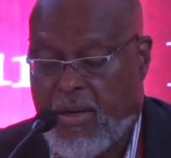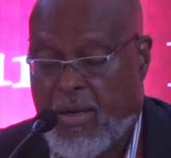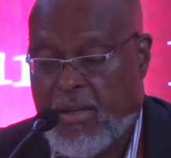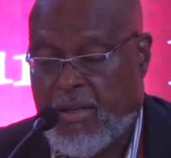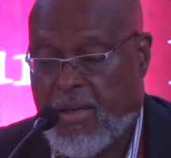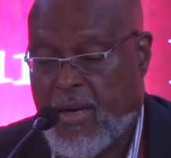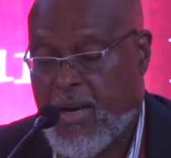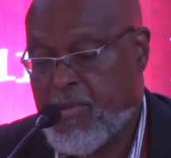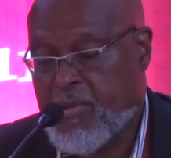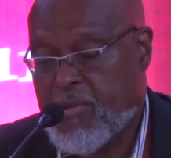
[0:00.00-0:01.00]
And
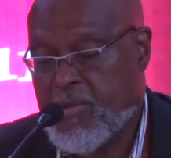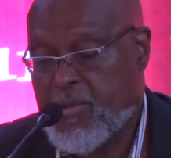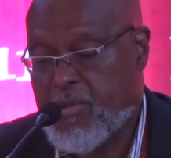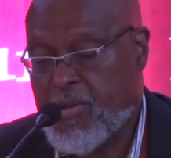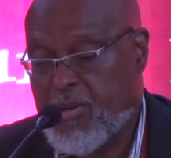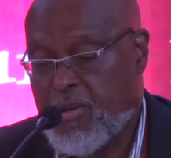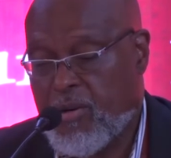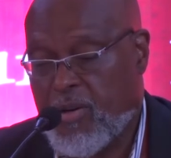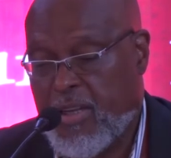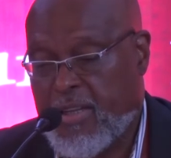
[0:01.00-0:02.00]
I'm
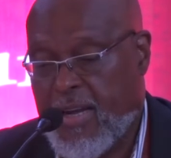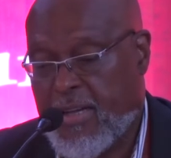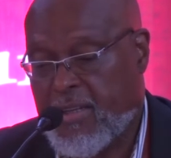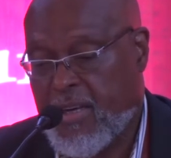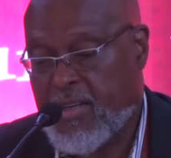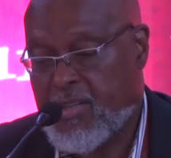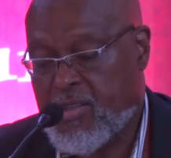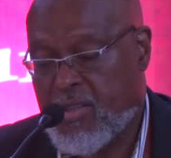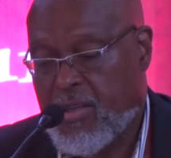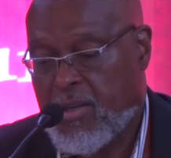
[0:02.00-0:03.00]
sure in that
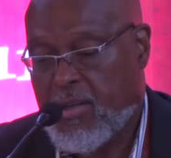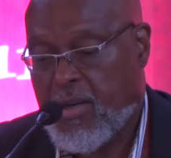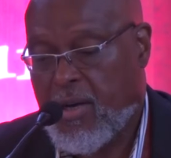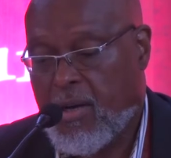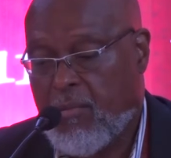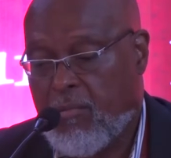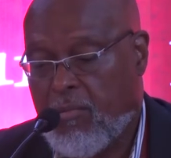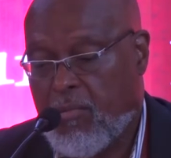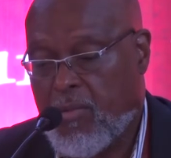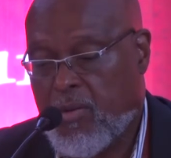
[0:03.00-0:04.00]
case,
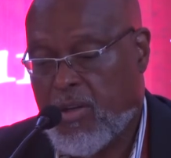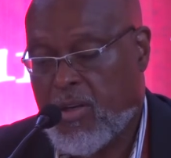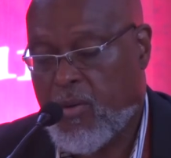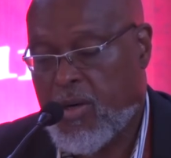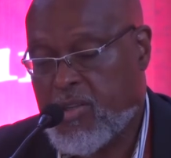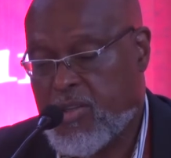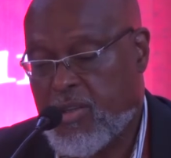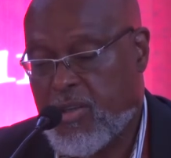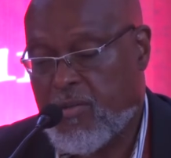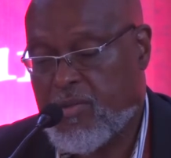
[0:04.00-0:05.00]
the
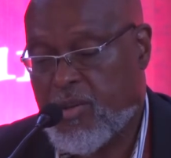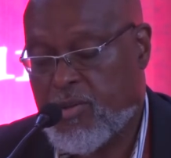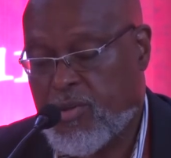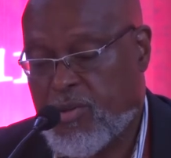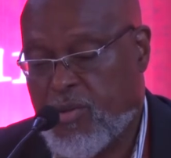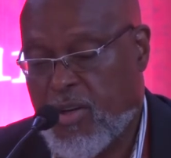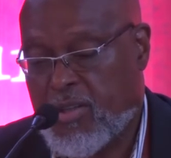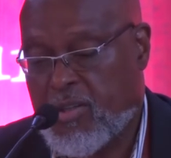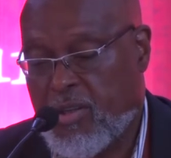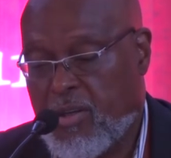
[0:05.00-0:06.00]
question of social
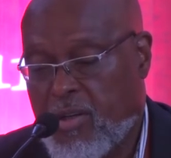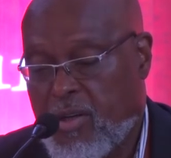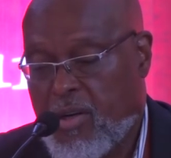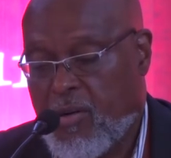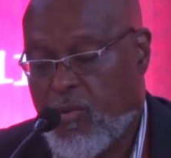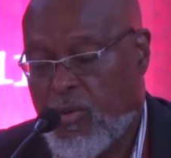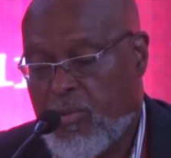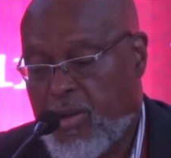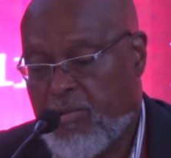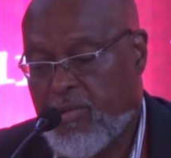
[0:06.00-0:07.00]
structure would be